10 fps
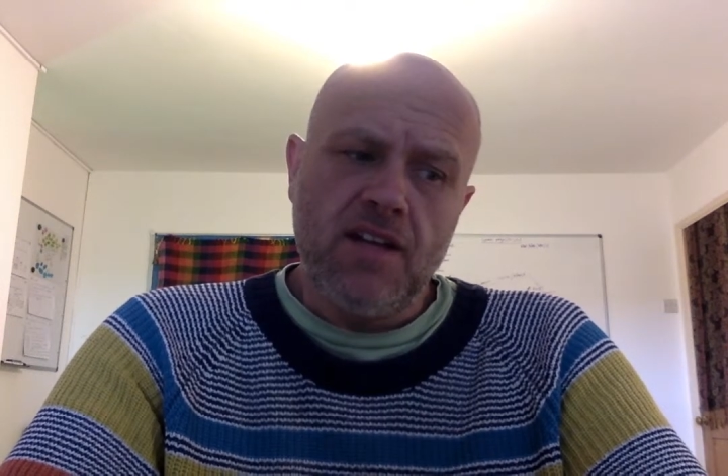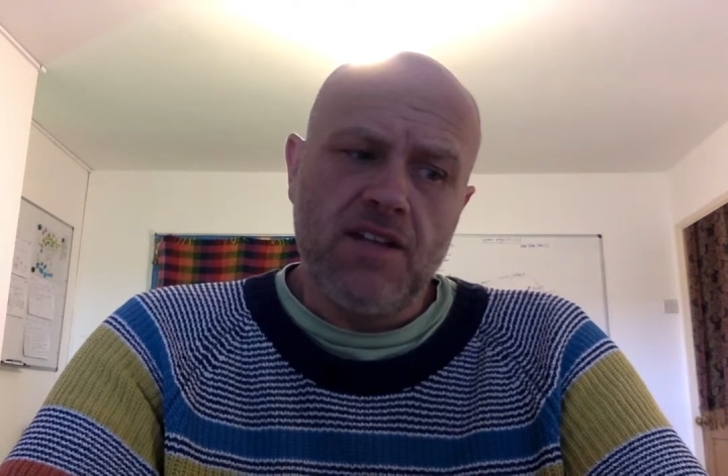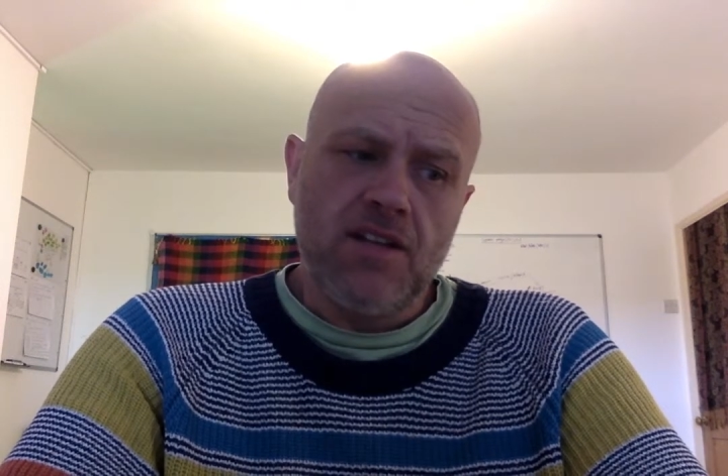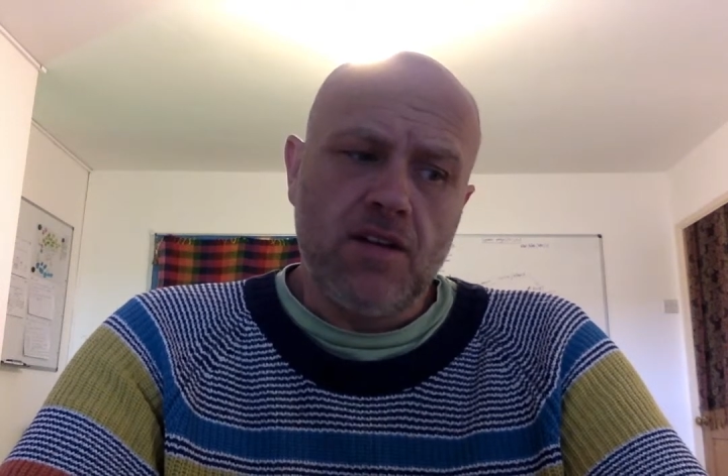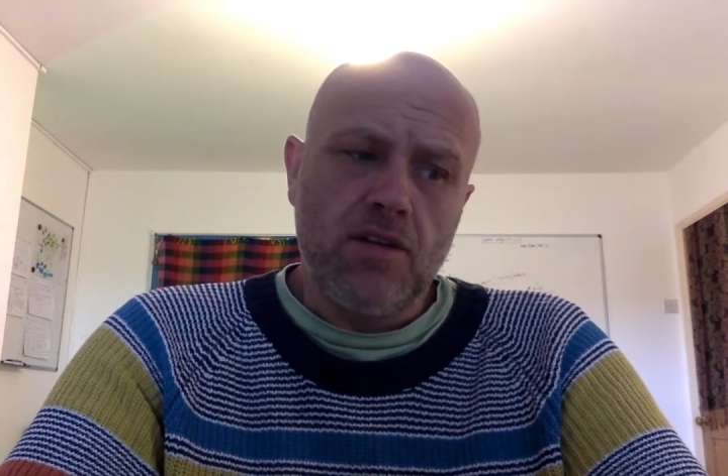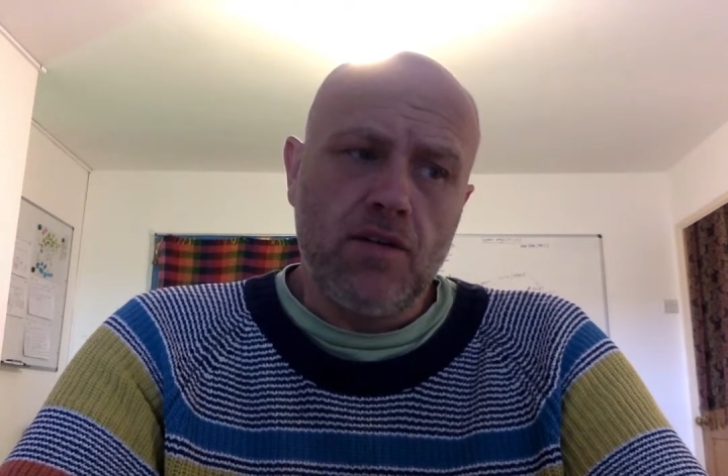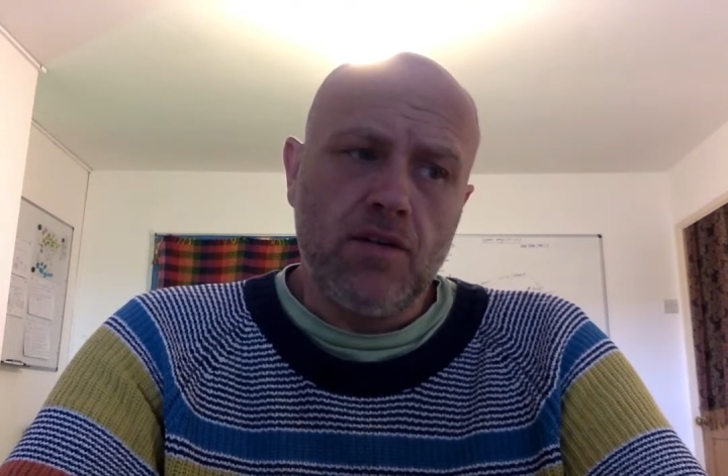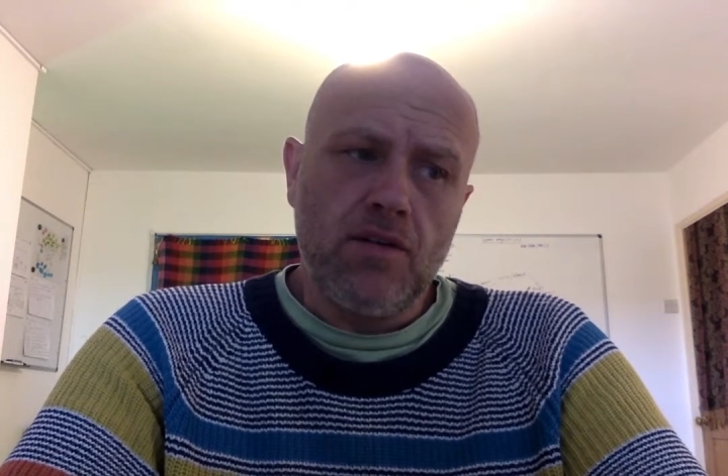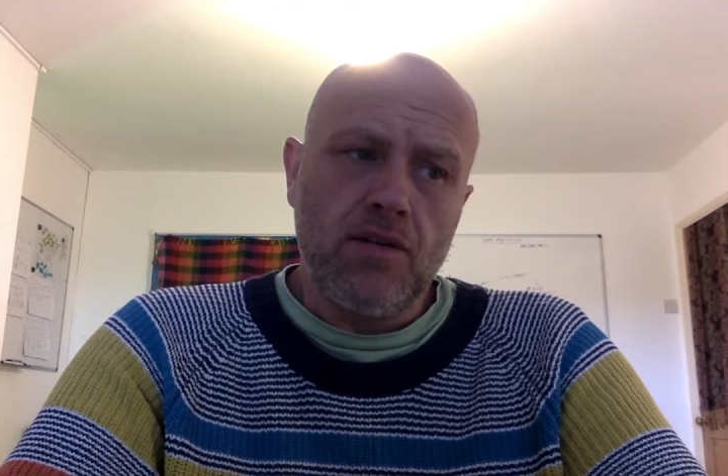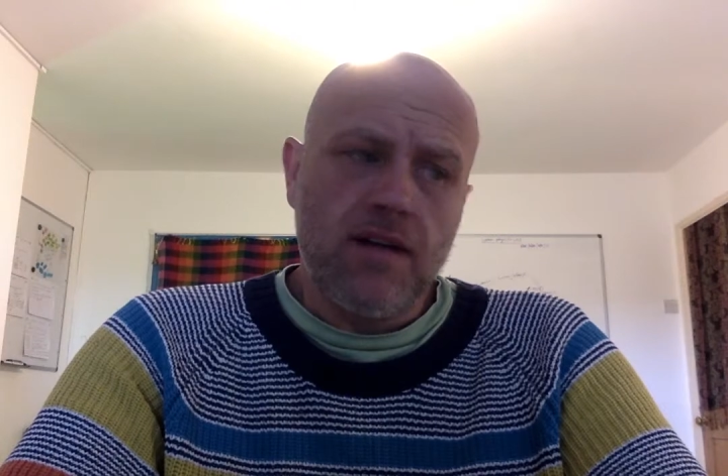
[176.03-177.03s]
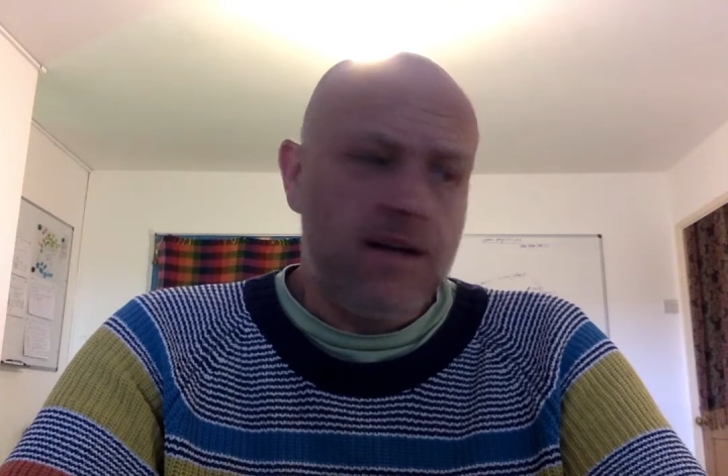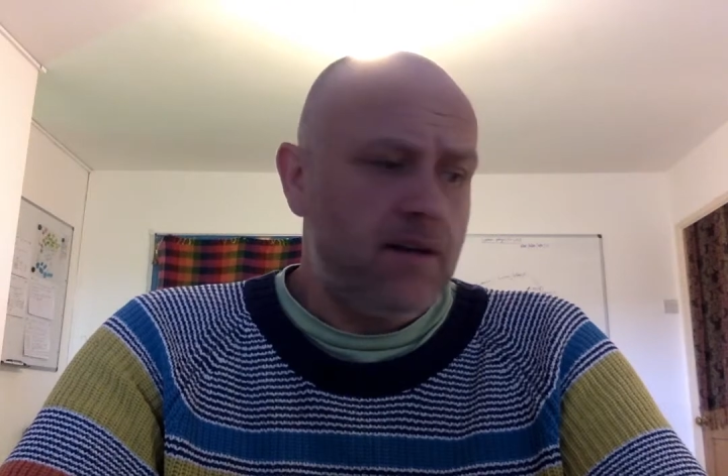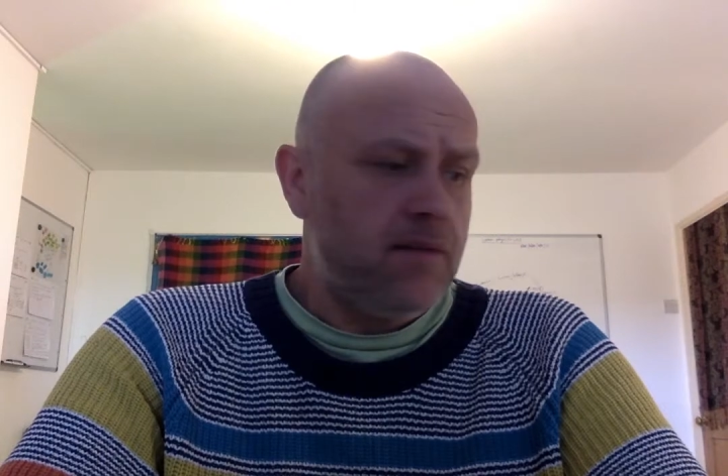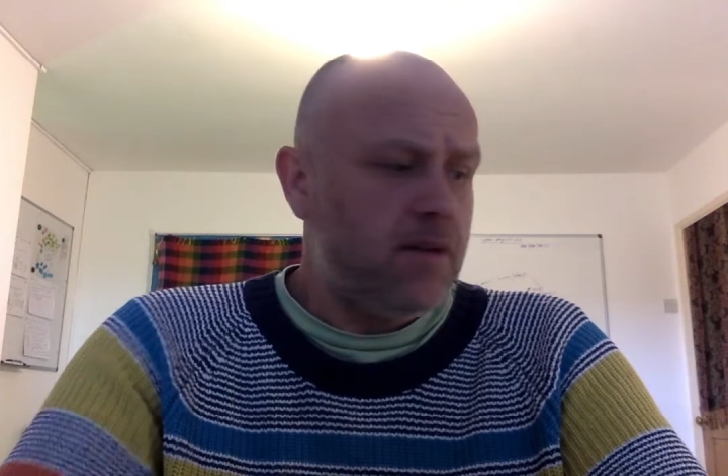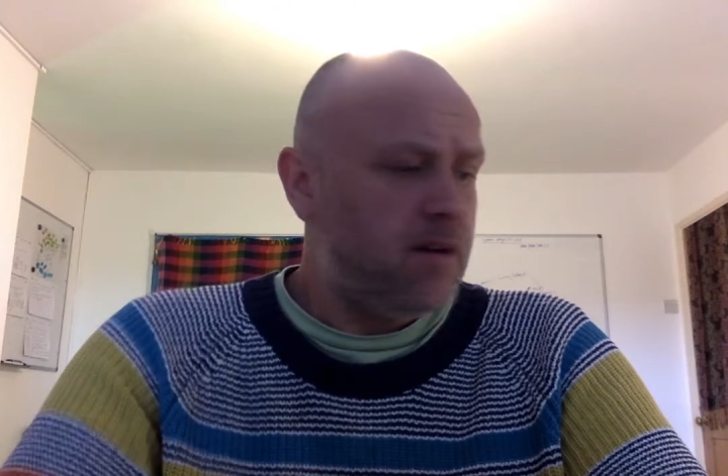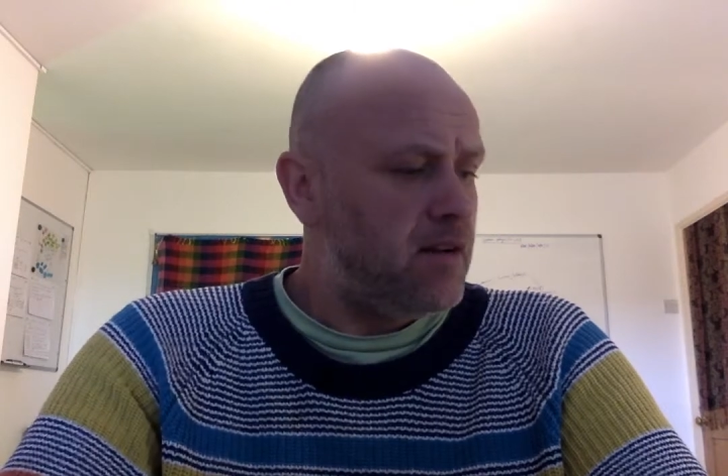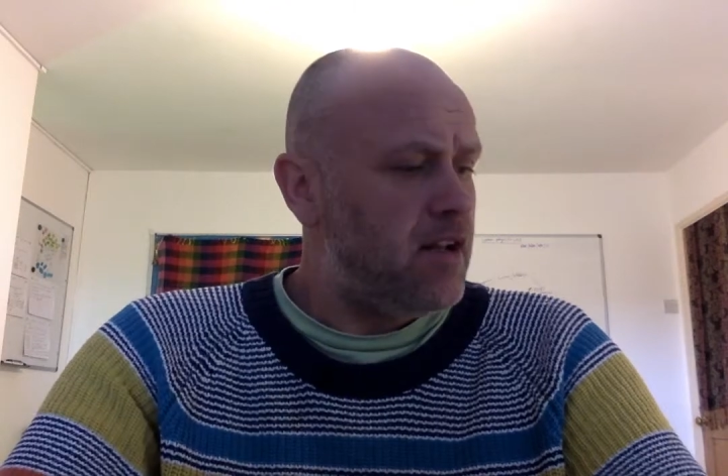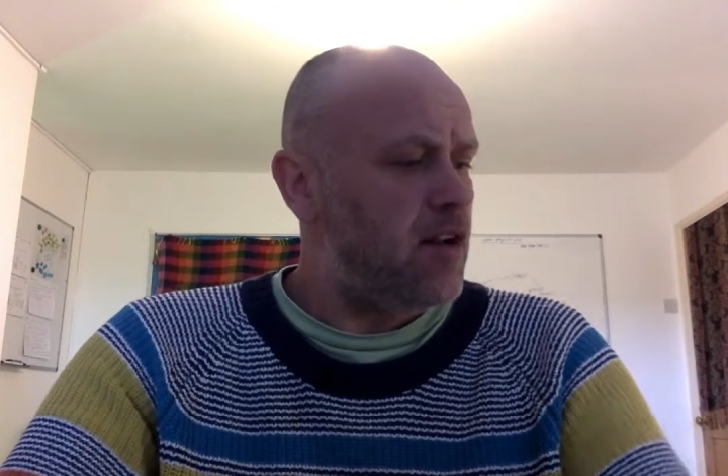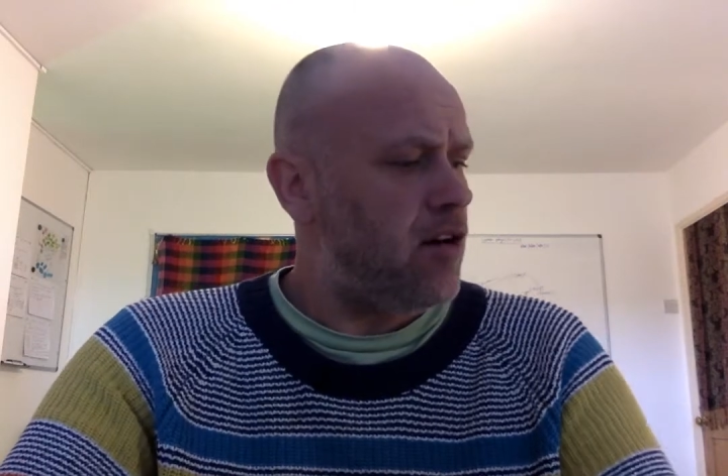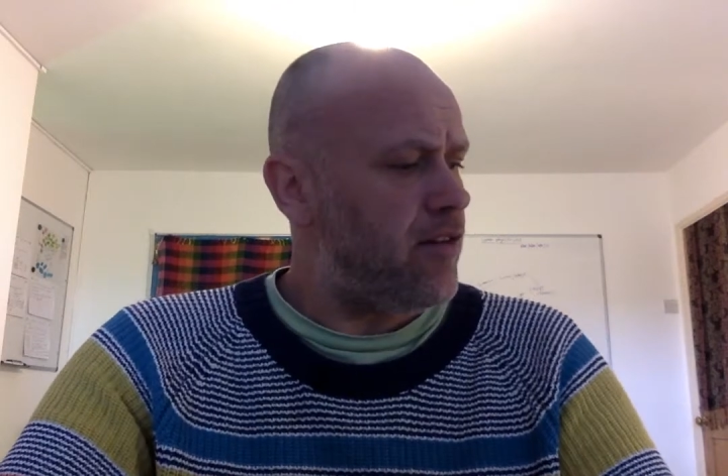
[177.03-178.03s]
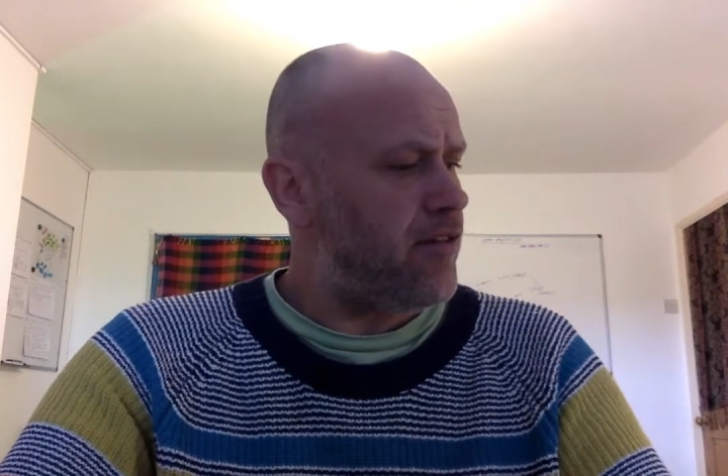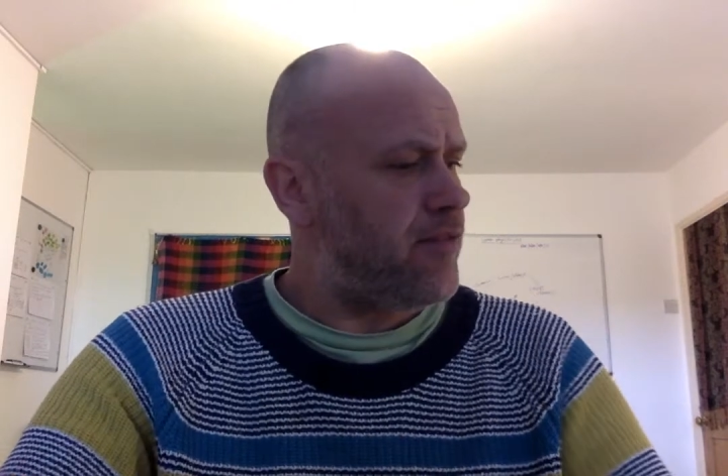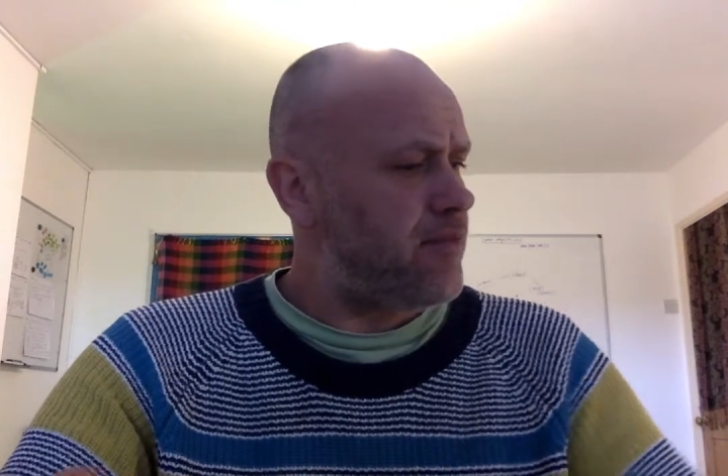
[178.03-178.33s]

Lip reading: So a lot of